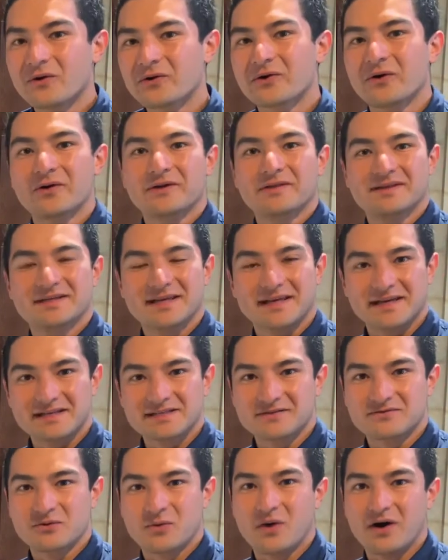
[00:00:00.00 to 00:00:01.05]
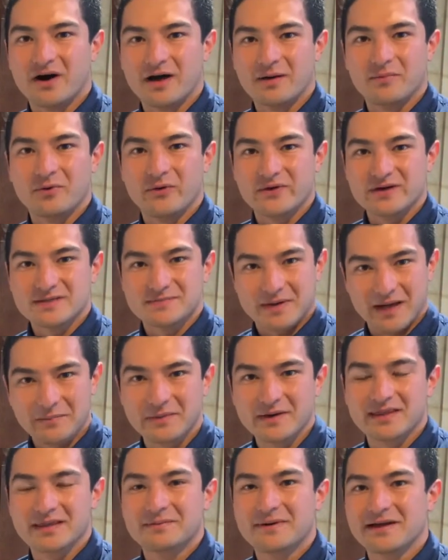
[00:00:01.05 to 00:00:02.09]
gone are the days of choir boys
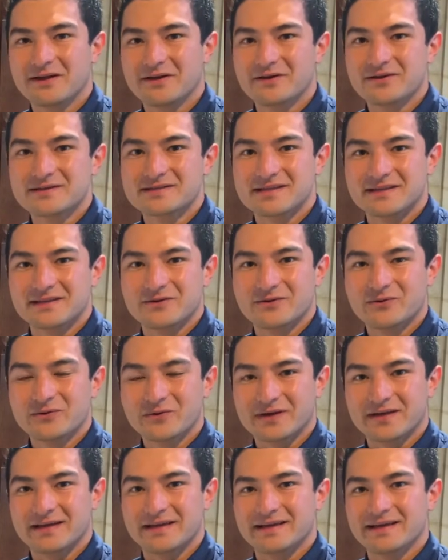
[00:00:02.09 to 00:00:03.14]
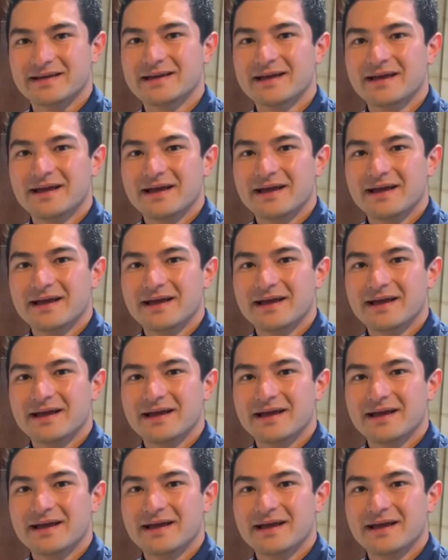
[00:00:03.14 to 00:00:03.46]
pumping the bellows at the organ here.